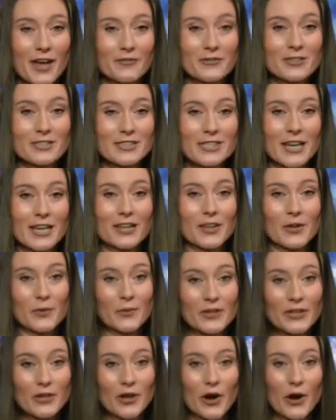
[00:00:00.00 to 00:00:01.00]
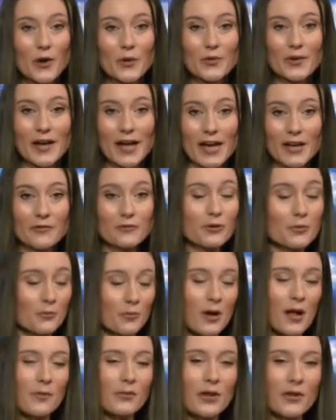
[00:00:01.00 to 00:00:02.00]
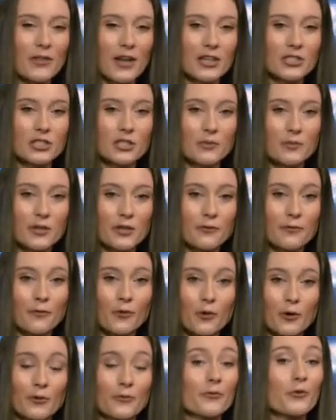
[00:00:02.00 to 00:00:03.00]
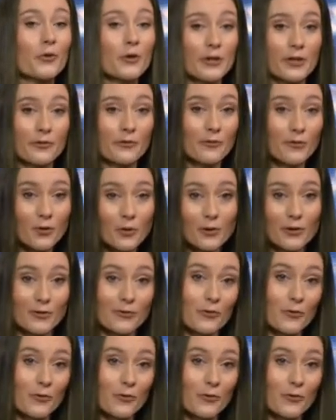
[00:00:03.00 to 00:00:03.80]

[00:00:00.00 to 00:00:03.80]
every day that we go. And for Pueblo, that should be 4.44